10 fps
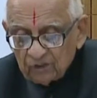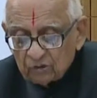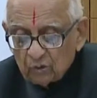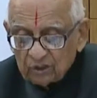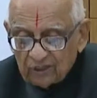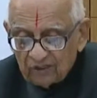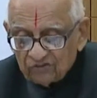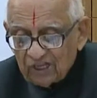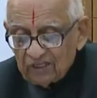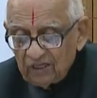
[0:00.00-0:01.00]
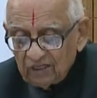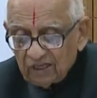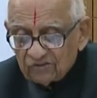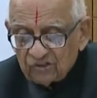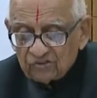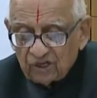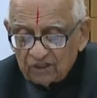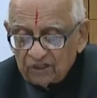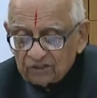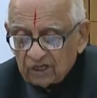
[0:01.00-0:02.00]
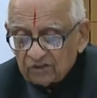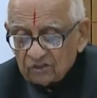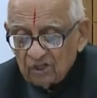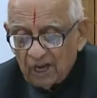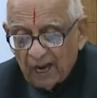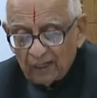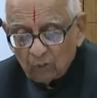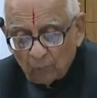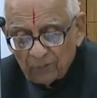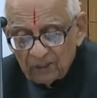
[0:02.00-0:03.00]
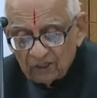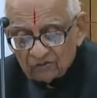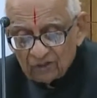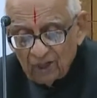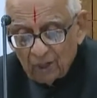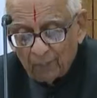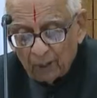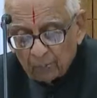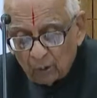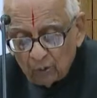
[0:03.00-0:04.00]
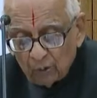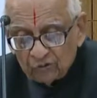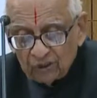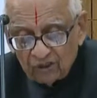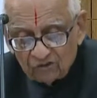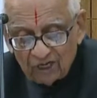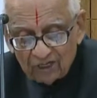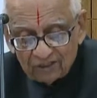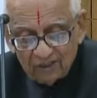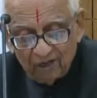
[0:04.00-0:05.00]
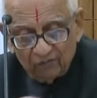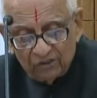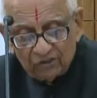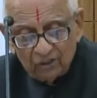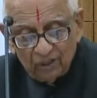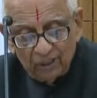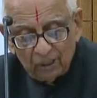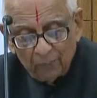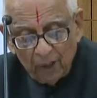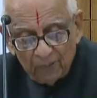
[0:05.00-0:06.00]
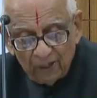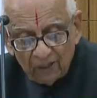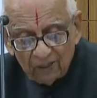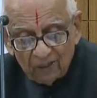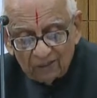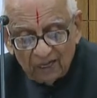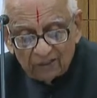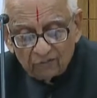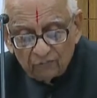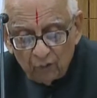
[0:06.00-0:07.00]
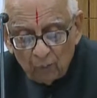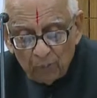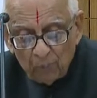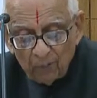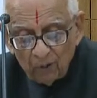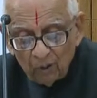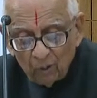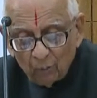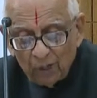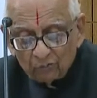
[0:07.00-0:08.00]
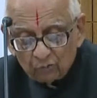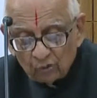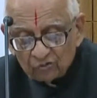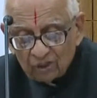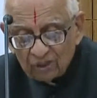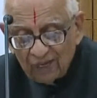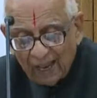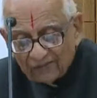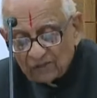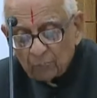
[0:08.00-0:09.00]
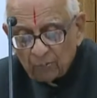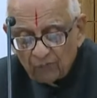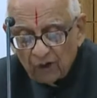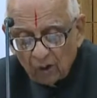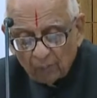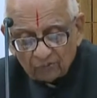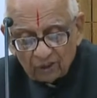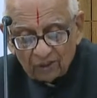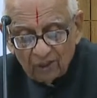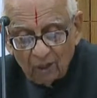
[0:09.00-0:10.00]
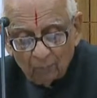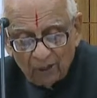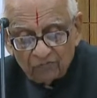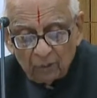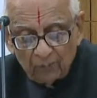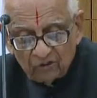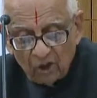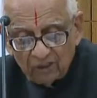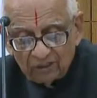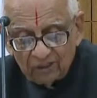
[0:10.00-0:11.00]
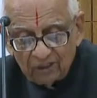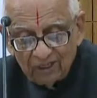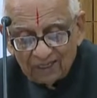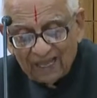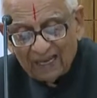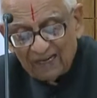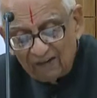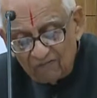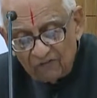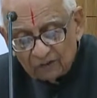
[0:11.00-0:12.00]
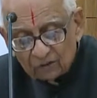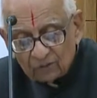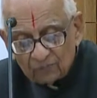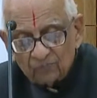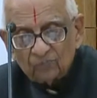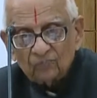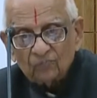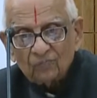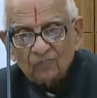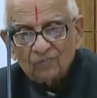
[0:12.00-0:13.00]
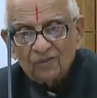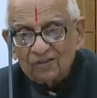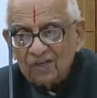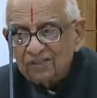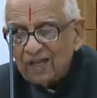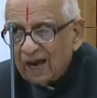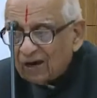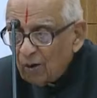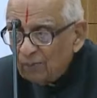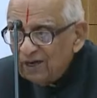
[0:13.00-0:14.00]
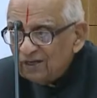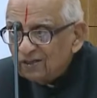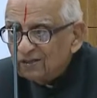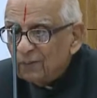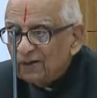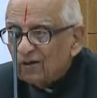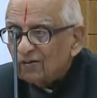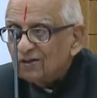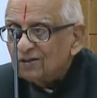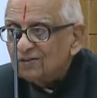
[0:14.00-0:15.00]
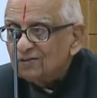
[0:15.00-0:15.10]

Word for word: is to reconcile inconsistent interests and opinions by producing results which it may be that few people would have chosen as their preferred option, but the majority can live with. This is accommodating the minority.